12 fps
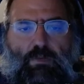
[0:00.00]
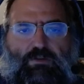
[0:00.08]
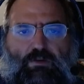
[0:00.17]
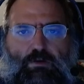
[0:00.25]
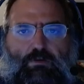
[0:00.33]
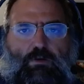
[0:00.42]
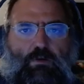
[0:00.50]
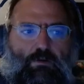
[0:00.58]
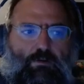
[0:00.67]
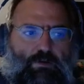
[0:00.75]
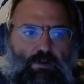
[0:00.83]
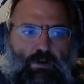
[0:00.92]
easier
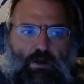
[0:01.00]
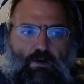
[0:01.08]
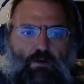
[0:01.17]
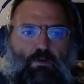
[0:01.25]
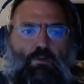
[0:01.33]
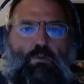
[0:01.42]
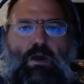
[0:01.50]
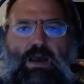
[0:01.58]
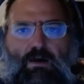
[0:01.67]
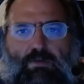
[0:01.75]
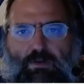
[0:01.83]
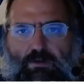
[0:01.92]
to know
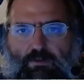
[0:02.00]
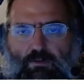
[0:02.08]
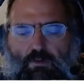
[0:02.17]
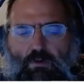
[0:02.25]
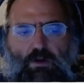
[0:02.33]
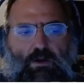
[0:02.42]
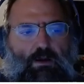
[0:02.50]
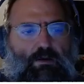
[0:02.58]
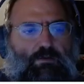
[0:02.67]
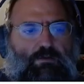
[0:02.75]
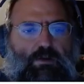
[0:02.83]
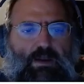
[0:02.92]
how things are
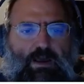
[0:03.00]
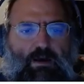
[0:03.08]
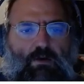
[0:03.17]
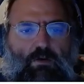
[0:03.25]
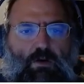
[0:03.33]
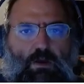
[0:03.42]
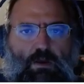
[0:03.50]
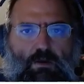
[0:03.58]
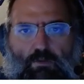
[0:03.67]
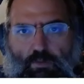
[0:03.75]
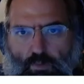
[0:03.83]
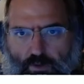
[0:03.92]
organized and how
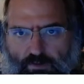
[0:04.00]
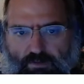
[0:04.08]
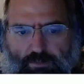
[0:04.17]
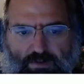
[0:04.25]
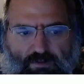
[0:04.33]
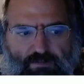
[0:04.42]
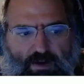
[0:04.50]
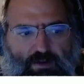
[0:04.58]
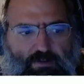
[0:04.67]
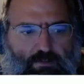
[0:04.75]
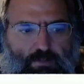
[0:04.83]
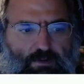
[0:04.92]
the work should be
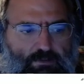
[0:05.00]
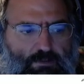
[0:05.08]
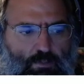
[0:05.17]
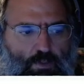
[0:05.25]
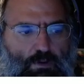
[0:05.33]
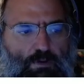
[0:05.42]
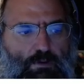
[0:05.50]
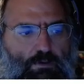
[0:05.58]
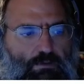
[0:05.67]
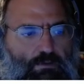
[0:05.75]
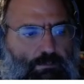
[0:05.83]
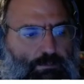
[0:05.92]
divided amongst the
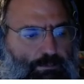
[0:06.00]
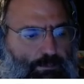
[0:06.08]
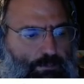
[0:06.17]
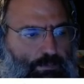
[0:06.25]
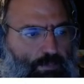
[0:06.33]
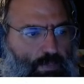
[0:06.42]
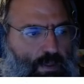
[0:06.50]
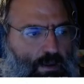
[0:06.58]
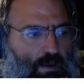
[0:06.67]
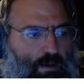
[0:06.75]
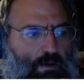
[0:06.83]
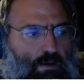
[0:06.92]
workers.
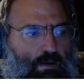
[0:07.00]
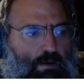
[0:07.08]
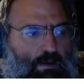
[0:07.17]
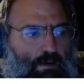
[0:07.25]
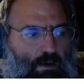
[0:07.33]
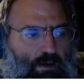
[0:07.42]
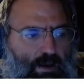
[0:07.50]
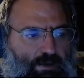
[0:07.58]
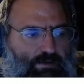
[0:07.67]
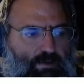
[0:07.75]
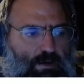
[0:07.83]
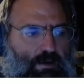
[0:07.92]
A nice
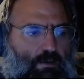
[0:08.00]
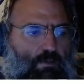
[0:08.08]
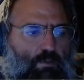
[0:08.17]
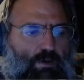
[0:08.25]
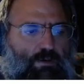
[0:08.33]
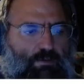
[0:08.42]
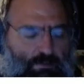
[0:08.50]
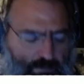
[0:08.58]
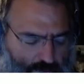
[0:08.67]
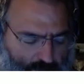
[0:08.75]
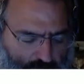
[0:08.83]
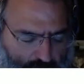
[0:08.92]
thing with
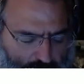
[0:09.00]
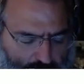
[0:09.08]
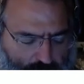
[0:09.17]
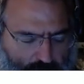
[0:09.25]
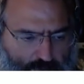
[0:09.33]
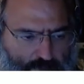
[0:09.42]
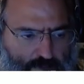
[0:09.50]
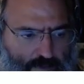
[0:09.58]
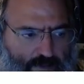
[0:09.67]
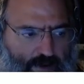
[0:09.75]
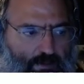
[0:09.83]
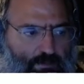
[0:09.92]

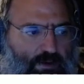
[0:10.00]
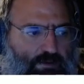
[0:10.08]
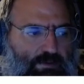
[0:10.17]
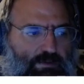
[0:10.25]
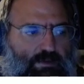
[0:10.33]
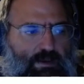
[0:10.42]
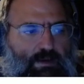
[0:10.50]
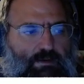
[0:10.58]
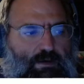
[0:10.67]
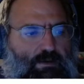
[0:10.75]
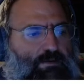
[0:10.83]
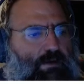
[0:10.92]
Databricks is that it
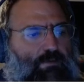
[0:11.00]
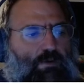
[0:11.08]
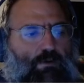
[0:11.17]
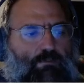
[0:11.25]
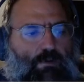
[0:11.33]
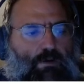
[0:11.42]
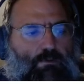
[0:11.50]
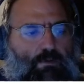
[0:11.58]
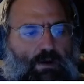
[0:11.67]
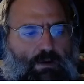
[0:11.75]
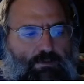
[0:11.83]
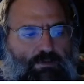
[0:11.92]
does give you a
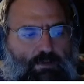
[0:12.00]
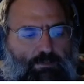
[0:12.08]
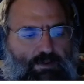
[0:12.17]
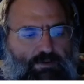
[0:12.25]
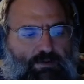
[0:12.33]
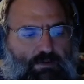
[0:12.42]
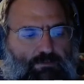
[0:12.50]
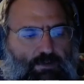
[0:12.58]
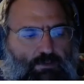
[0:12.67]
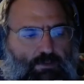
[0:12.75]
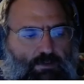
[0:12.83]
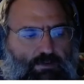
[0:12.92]
kind of simplistic
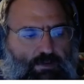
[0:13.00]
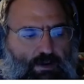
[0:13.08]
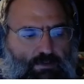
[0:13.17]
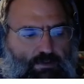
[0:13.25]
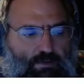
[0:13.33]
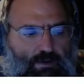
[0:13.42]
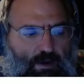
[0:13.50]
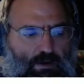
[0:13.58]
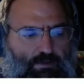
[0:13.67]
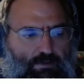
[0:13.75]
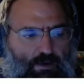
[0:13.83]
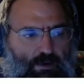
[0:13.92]
visualization
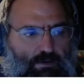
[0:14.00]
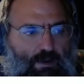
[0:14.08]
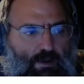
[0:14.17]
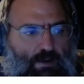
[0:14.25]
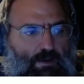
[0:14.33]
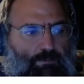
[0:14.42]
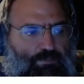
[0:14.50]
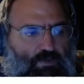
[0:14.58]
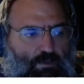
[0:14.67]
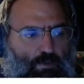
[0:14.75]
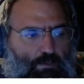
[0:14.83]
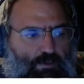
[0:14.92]
construct. So
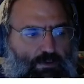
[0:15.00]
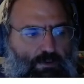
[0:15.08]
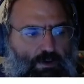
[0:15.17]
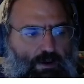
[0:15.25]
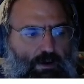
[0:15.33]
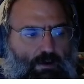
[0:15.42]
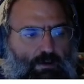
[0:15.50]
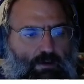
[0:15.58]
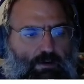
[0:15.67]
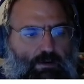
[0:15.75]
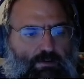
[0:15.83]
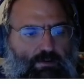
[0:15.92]
what we're doing here
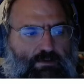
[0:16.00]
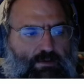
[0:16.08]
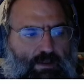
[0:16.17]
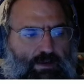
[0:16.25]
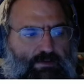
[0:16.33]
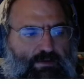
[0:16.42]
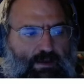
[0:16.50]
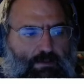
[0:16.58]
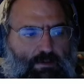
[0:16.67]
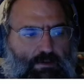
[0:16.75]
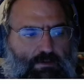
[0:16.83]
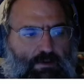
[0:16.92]
is a select
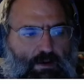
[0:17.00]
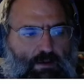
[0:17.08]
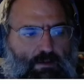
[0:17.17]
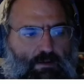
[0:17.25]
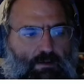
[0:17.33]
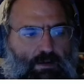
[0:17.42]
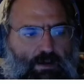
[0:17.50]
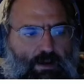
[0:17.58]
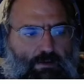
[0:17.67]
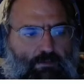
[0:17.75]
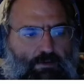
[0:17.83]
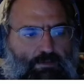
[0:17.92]
statement, color and
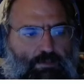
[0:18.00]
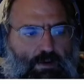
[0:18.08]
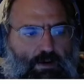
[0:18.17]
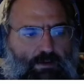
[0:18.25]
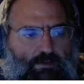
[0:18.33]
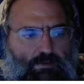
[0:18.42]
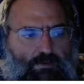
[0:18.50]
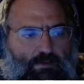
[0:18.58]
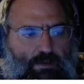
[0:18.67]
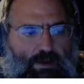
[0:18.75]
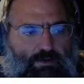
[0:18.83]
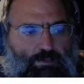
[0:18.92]
average price
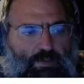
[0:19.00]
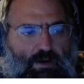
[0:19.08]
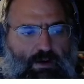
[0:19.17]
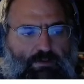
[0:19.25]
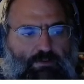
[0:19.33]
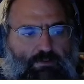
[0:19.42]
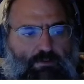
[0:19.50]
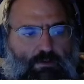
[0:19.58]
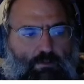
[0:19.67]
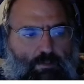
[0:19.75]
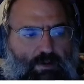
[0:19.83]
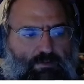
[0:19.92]
as price. So we're
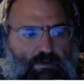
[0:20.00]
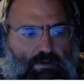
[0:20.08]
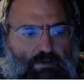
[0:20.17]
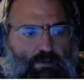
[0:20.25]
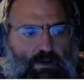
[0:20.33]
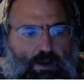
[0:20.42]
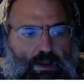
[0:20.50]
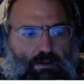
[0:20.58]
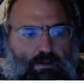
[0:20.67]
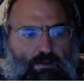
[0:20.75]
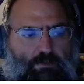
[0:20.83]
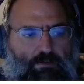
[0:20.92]
basically doing an
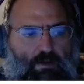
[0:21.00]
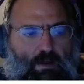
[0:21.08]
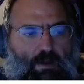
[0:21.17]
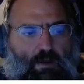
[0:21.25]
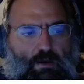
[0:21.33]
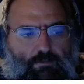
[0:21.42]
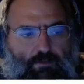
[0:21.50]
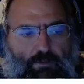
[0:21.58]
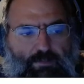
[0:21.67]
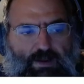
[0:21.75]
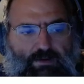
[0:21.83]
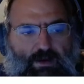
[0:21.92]
alias from
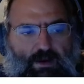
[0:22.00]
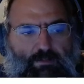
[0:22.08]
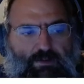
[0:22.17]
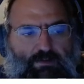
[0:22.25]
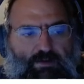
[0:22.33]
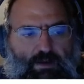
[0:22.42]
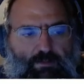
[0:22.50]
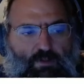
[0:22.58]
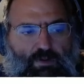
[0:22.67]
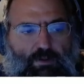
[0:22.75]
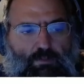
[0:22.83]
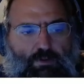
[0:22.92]
that diamonds table,
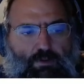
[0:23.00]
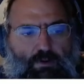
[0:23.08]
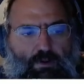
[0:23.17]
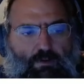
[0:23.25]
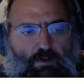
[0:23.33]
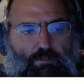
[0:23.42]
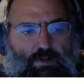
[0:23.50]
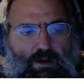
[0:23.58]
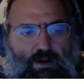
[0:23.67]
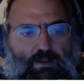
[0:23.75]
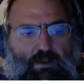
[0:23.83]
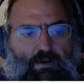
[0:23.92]
and then we're doing a group by
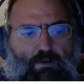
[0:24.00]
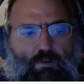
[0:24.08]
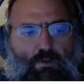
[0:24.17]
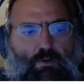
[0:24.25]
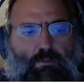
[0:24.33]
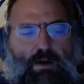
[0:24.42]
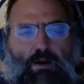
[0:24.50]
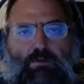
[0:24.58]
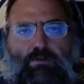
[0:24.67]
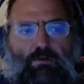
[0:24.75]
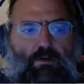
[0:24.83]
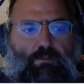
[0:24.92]
and then an order by.
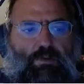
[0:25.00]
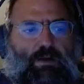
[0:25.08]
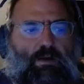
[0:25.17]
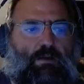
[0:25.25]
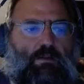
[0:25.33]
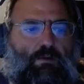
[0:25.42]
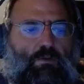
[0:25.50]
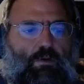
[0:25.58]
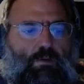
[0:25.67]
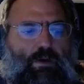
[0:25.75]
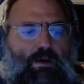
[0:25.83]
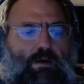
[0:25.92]
So group by color, order
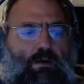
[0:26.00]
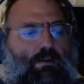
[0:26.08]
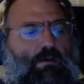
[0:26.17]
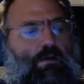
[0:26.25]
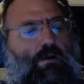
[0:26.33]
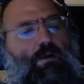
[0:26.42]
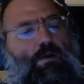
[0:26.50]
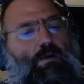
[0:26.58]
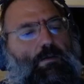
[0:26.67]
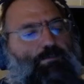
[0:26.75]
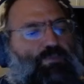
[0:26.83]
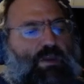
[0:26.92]
by color,
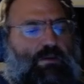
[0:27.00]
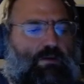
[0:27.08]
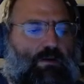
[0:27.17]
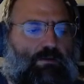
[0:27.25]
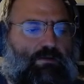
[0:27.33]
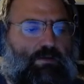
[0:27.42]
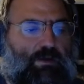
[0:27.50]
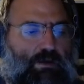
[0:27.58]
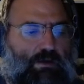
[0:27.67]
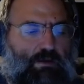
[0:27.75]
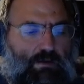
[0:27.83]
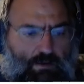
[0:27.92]
and you can
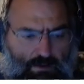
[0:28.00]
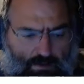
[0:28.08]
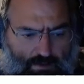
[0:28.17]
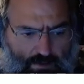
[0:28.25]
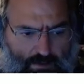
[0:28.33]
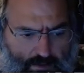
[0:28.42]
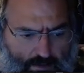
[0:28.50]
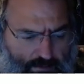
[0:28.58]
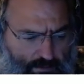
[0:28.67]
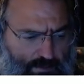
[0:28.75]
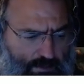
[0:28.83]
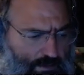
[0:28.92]
see
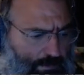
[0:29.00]
the